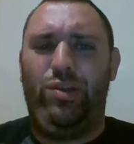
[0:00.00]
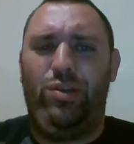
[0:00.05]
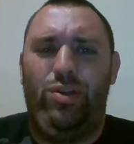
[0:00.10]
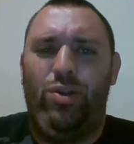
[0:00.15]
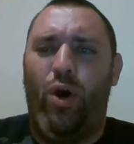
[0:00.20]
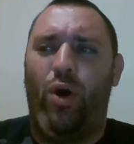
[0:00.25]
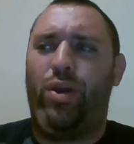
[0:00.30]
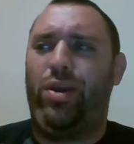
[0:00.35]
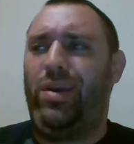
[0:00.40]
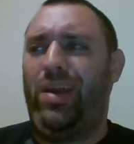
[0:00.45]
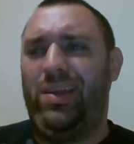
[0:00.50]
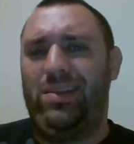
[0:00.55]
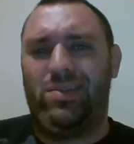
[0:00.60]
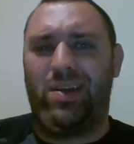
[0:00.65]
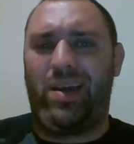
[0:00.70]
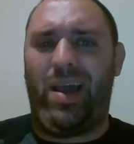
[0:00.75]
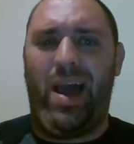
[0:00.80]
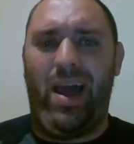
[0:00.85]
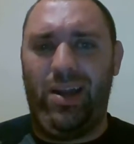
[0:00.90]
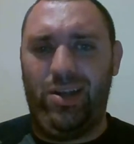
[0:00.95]
all you need is a
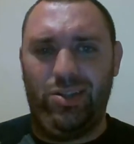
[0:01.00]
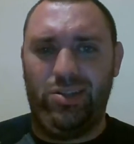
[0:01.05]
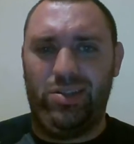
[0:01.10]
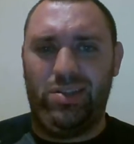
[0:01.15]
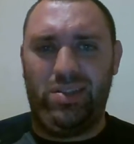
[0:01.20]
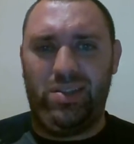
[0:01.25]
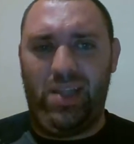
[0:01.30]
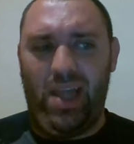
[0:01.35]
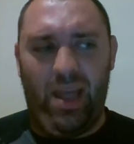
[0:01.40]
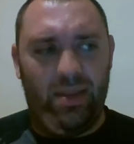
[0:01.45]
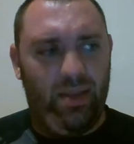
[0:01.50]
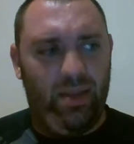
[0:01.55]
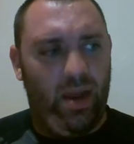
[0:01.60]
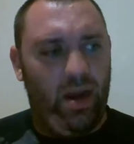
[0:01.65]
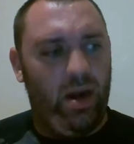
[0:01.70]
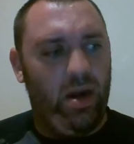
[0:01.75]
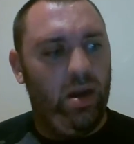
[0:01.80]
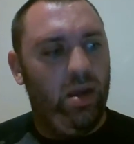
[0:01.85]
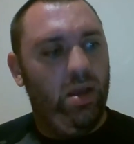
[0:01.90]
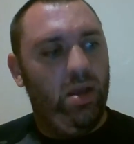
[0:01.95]
guy to just stand
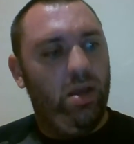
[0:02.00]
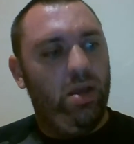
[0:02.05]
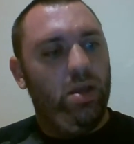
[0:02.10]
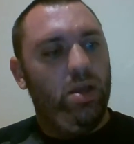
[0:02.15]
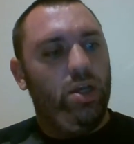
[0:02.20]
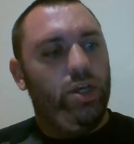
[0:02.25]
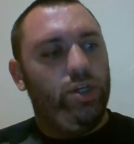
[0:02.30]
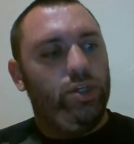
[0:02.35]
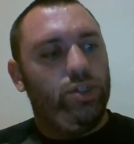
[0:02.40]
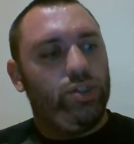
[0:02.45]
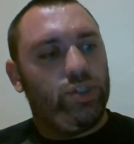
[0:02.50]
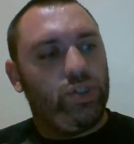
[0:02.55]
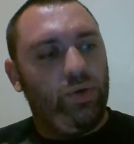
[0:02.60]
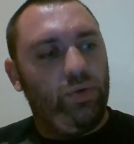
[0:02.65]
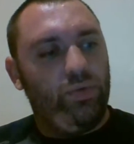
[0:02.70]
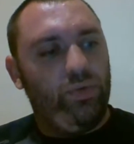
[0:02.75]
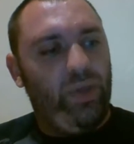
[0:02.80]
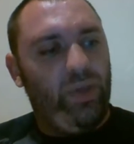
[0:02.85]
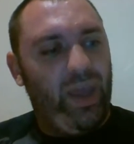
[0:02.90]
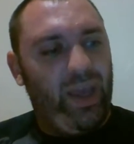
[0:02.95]
there.
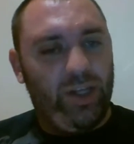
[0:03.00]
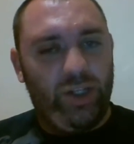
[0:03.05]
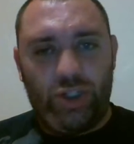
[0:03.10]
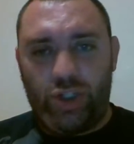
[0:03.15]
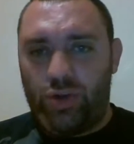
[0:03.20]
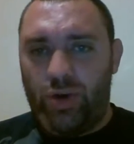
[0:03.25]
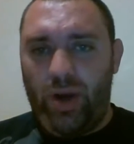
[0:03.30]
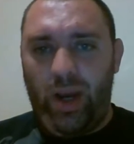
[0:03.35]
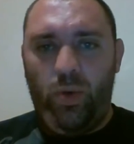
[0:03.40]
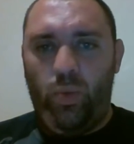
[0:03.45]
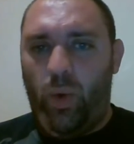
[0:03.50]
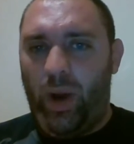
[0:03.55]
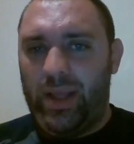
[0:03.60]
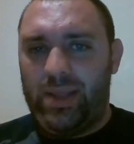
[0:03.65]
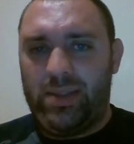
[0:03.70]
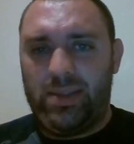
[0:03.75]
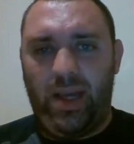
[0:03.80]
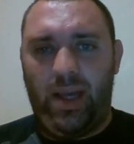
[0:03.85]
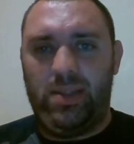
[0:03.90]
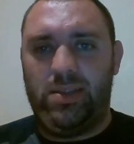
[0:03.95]
So they can trade
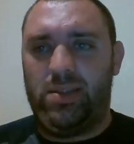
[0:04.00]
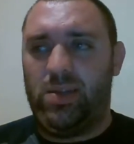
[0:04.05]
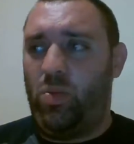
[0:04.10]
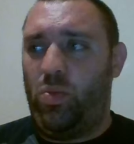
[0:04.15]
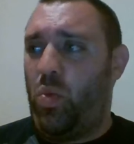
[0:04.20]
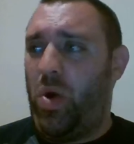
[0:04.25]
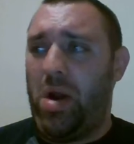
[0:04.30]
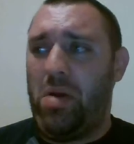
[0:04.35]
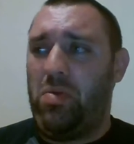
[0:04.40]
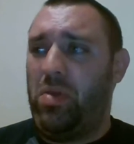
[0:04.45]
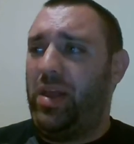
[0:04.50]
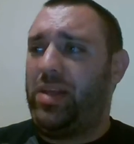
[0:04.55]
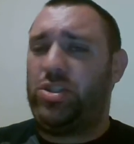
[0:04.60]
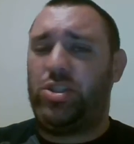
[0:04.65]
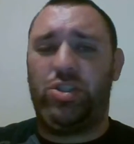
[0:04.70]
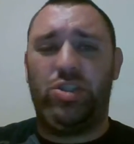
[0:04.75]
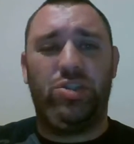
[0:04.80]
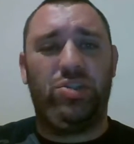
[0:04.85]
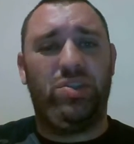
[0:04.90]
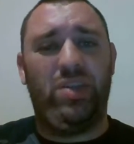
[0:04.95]
Whiteside somewhere. Let's
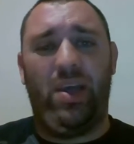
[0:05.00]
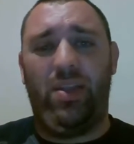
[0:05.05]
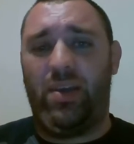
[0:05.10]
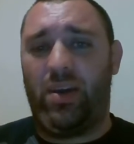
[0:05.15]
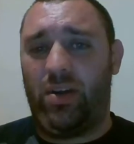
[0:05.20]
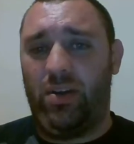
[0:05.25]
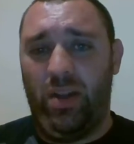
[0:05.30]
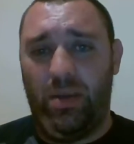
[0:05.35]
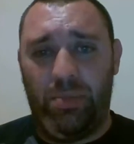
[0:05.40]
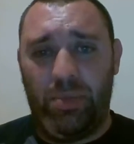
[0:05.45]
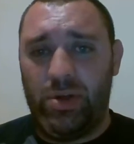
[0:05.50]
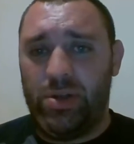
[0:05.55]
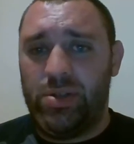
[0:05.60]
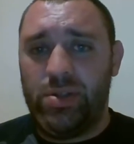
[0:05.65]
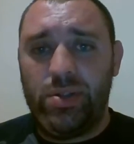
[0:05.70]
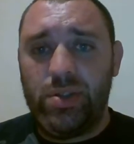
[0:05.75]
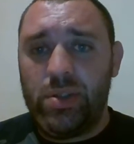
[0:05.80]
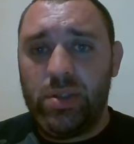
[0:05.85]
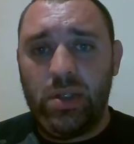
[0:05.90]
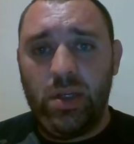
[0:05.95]
just say the
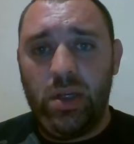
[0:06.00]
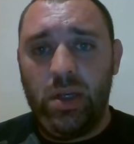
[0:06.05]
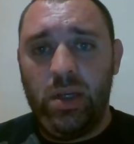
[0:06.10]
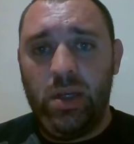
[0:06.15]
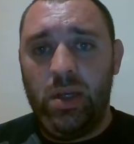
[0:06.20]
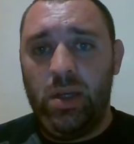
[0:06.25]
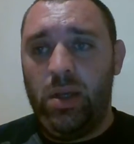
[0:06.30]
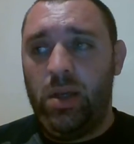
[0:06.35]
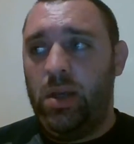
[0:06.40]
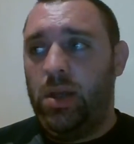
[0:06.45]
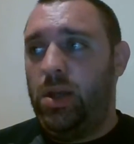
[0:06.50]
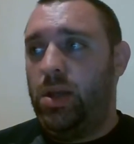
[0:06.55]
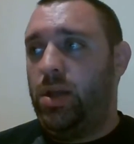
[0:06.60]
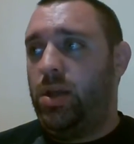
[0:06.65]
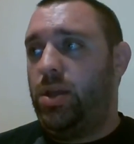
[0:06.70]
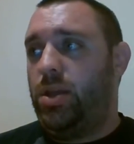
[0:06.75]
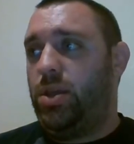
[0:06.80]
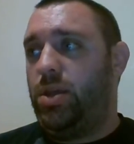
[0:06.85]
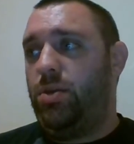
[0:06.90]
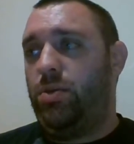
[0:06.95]
Clippers.
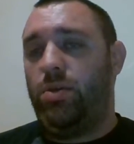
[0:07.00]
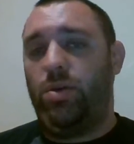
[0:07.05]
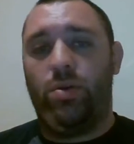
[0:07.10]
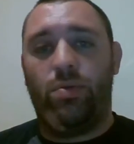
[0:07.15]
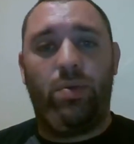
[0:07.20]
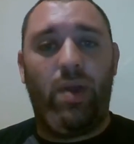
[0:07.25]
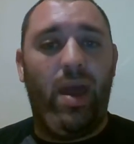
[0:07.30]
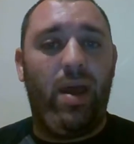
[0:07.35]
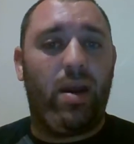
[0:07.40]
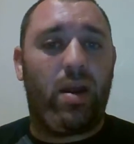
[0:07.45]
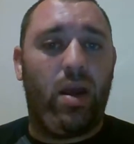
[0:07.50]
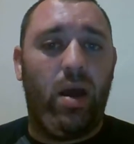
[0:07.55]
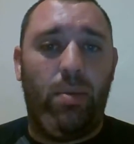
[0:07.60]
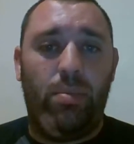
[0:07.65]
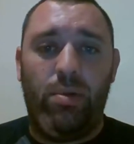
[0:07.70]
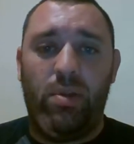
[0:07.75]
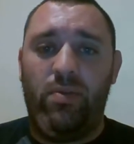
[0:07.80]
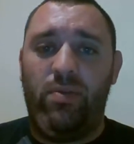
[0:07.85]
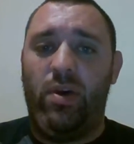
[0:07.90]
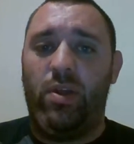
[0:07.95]
You get a
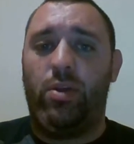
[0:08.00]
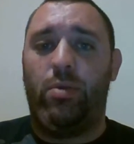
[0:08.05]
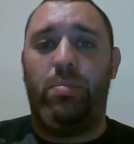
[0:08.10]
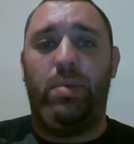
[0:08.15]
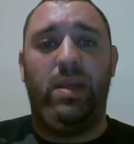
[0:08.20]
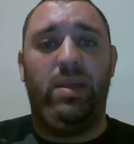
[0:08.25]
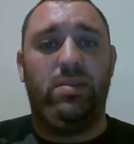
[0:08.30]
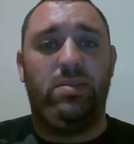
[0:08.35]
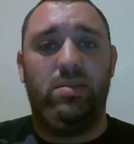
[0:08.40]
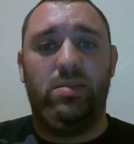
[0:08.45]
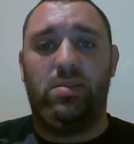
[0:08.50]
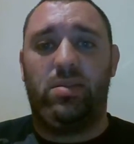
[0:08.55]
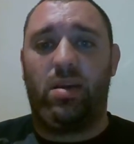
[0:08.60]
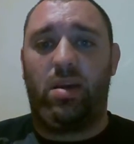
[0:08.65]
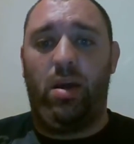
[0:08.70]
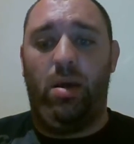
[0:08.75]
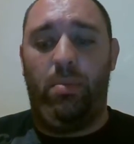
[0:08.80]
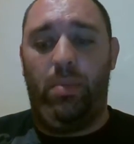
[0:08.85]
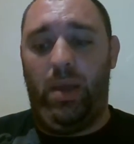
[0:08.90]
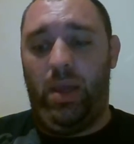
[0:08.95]
couple of other pieces to
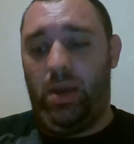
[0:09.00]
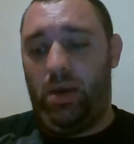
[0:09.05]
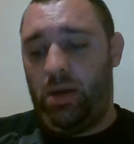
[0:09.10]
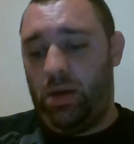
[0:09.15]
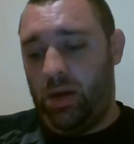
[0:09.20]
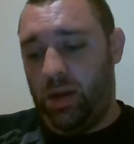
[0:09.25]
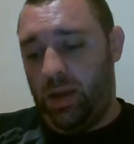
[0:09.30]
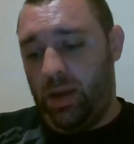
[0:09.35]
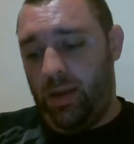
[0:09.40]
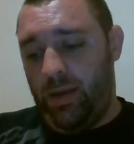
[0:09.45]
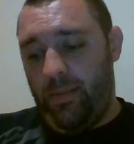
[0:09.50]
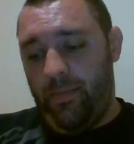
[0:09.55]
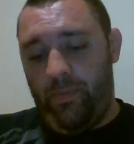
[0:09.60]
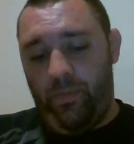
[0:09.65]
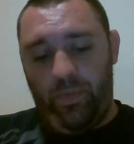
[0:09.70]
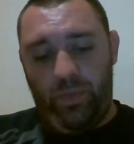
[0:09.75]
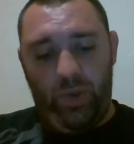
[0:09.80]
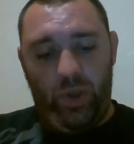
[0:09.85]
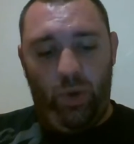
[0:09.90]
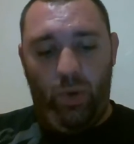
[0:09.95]
come in.
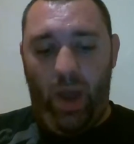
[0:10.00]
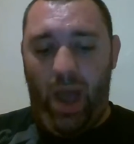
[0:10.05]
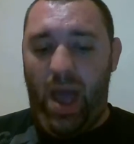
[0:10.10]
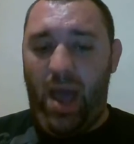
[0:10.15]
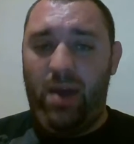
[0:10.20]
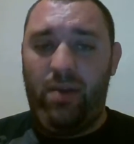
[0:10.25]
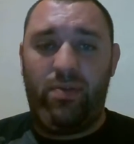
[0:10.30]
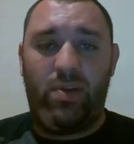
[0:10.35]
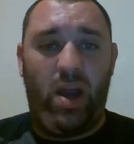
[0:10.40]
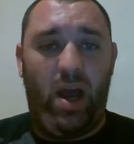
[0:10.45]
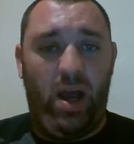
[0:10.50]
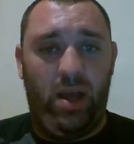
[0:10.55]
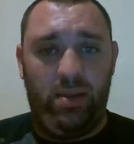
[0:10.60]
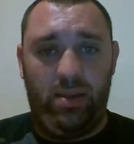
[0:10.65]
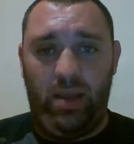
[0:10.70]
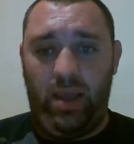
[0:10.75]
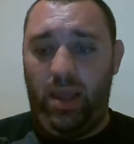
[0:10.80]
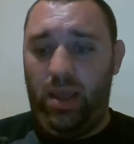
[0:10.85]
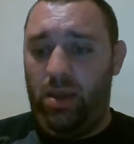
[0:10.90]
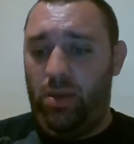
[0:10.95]
You have
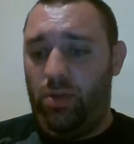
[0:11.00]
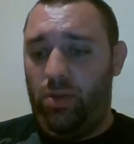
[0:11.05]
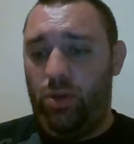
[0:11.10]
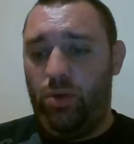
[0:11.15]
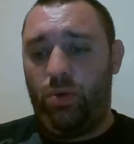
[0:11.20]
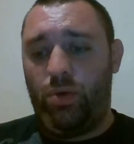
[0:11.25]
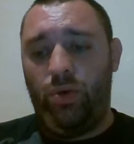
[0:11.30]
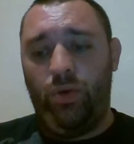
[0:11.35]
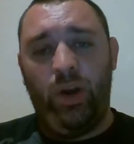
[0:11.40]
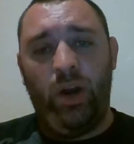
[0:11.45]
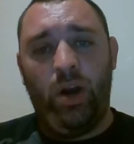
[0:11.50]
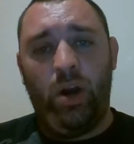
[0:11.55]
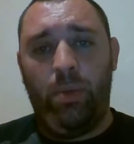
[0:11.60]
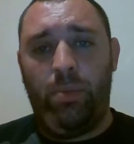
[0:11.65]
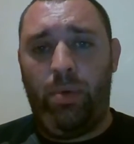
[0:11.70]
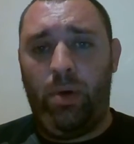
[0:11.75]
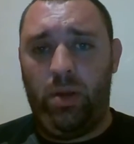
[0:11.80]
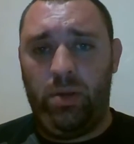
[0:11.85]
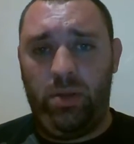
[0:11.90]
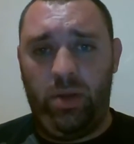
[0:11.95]
Conley. You clear up
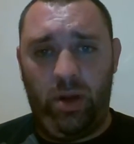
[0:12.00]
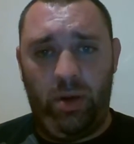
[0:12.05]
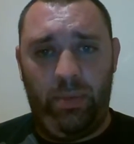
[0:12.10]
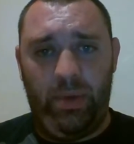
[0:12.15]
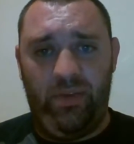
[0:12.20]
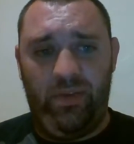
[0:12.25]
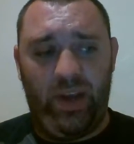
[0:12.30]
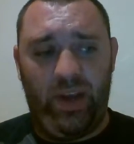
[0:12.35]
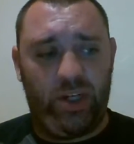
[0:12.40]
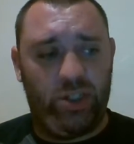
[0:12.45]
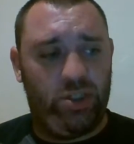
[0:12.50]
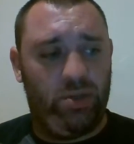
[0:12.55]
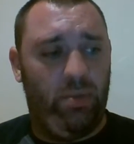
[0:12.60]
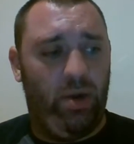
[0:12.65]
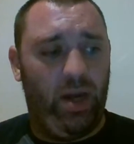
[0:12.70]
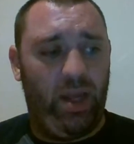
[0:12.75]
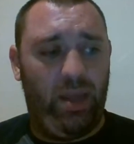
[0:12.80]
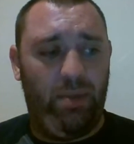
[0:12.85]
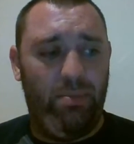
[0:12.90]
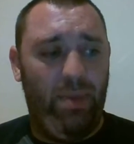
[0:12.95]
a little bit of extra
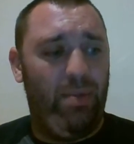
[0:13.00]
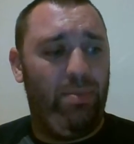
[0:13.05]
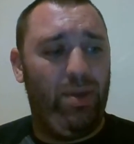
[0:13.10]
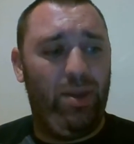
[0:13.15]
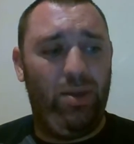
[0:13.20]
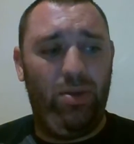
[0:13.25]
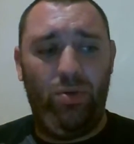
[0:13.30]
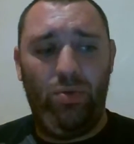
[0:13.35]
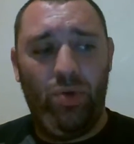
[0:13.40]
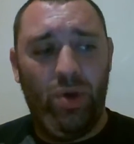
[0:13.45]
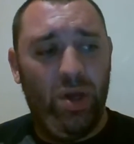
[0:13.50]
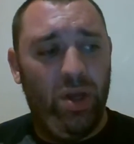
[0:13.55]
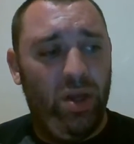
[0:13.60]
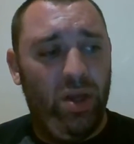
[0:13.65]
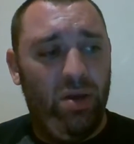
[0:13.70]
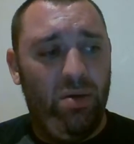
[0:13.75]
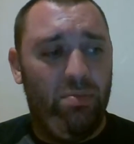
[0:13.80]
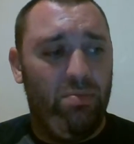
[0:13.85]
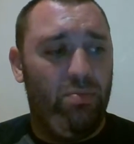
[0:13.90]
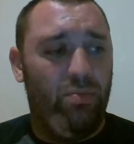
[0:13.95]
money. Maybe you
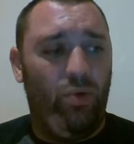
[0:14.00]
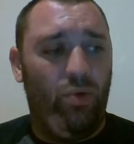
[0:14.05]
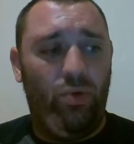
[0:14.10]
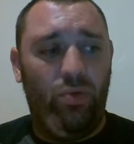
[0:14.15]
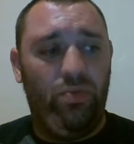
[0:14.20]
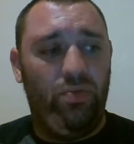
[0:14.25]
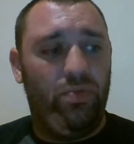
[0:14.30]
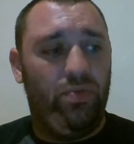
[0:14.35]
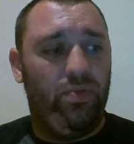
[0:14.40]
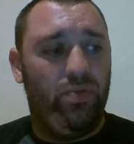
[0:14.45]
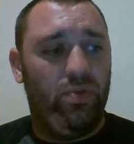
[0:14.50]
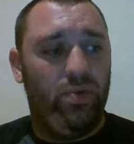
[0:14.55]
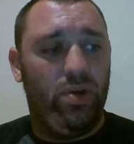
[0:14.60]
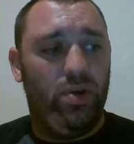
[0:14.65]
move